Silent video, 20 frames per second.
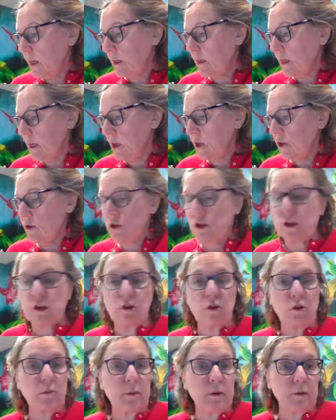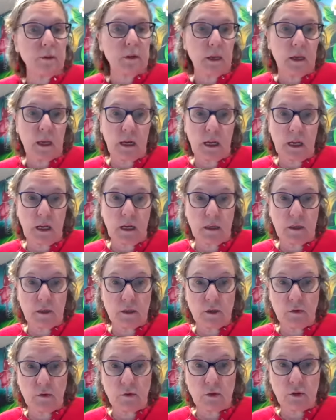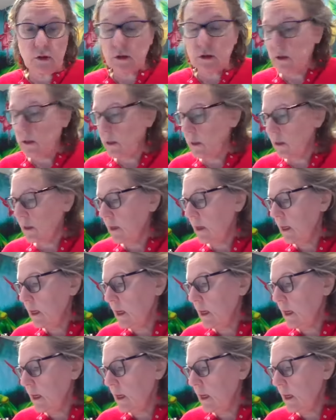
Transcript: things that you should know about the Canadian soldiers.